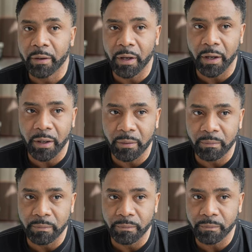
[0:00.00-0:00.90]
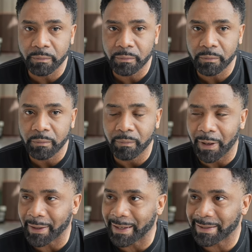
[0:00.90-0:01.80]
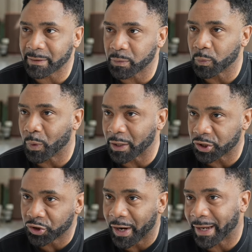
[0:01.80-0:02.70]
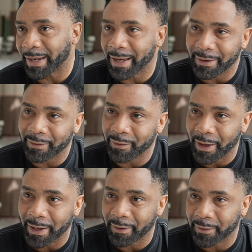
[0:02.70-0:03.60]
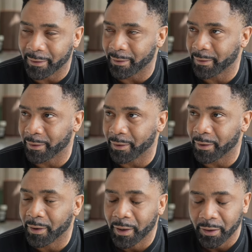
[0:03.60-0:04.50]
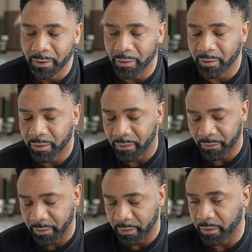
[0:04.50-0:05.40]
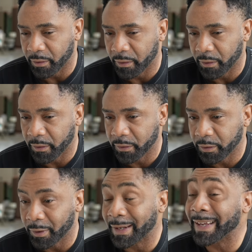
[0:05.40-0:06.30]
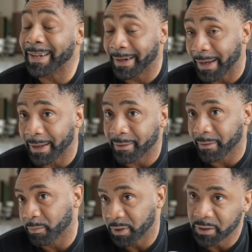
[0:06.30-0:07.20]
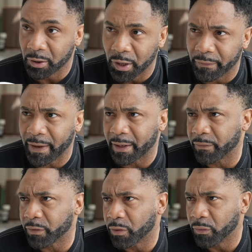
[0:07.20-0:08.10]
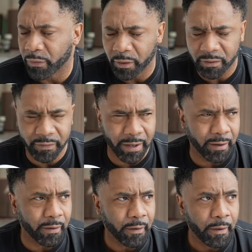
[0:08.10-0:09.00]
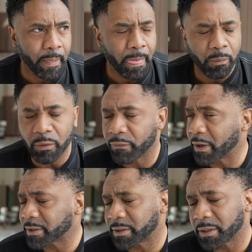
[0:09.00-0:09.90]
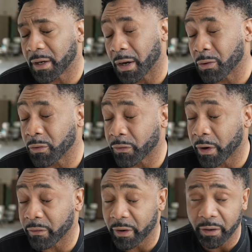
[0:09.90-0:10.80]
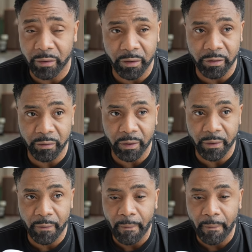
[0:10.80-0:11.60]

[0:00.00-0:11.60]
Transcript: Um, but that's just with one striking hand, like your your your your your your leading hand, which is your left hand if you're an orthodox fighter what Francis Ngannou is very, very good at doing.